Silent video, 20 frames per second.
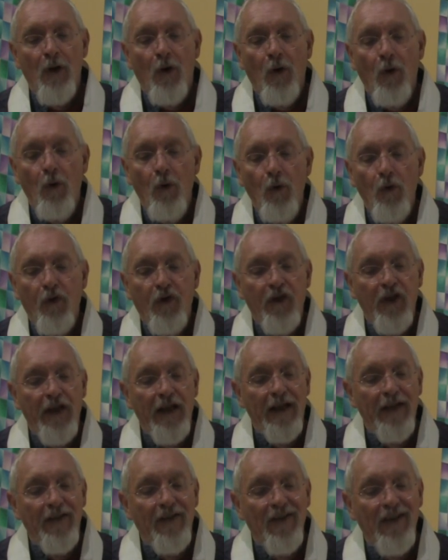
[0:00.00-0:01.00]
all
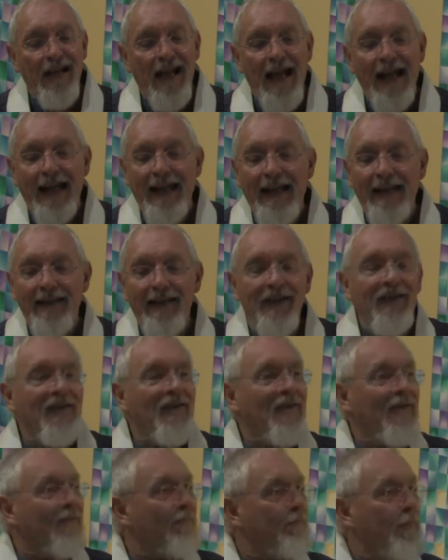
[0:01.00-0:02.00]
things lack
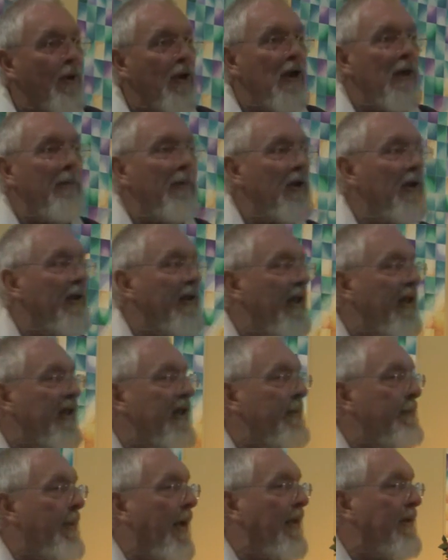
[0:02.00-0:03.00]
this permanent,
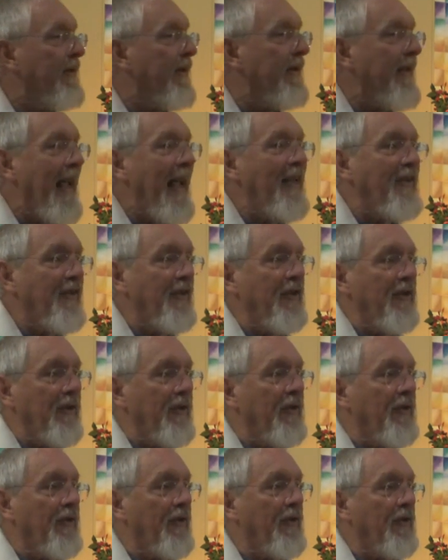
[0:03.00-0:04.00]
independent
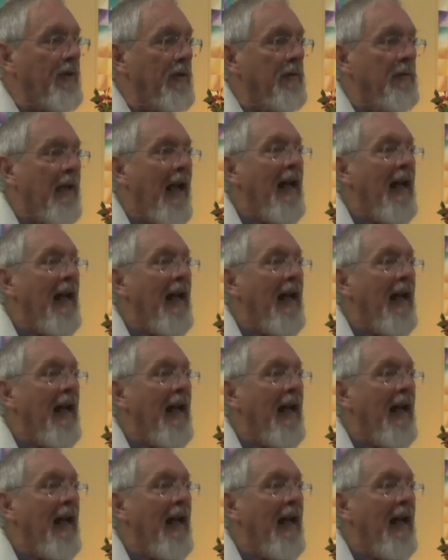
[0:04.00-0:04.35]
essence,